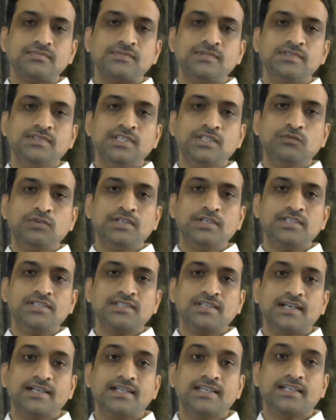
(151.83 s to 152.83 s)
Then what is
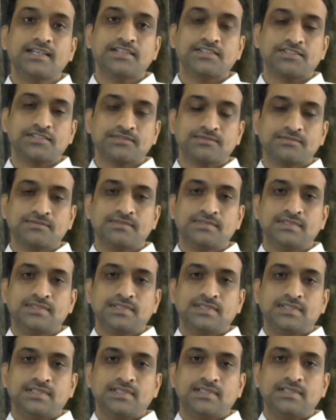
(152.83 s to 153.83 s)
cardiac reserve?
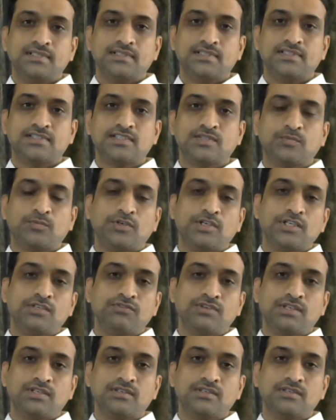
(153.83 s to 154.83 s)
This is the point
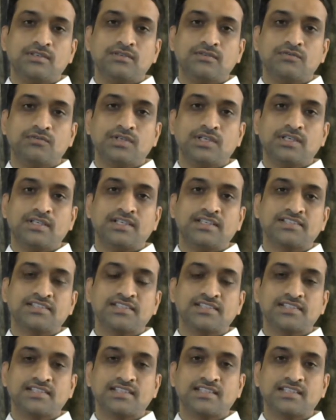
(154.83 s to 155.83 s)
where we are
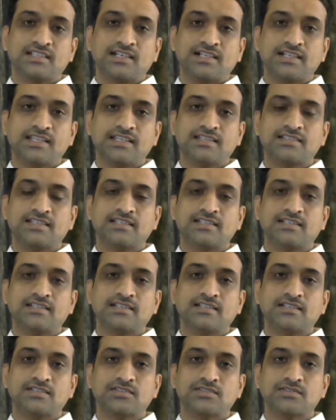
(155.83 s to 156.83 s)
discussing in cardiac cycle
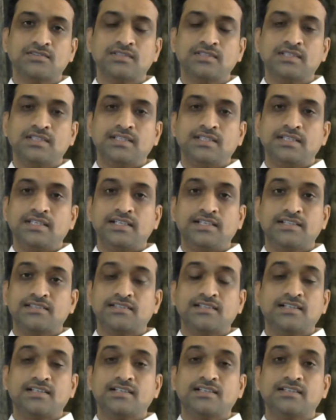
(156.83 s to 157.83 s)
also. It is
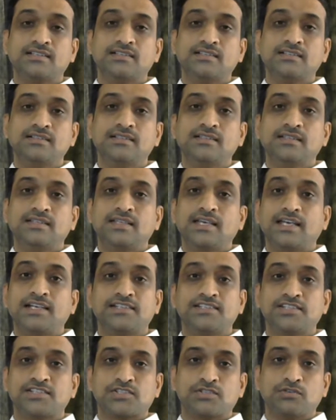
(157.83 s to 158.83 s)
not end
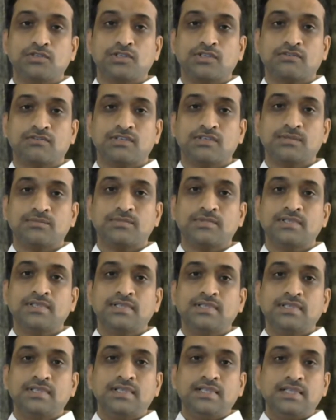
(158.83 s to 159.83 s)
systolic volume.
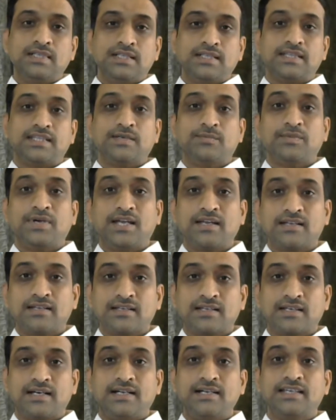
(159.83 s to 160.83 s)
The
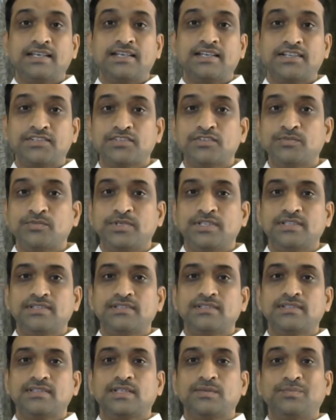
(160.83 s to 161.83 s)
cardiac reserve means
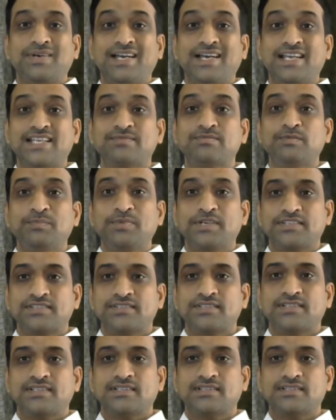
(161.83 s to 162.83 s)
the maximum
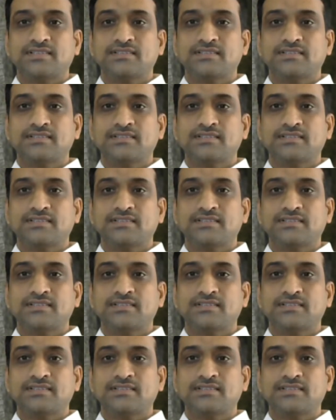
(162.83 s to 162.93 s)
percentage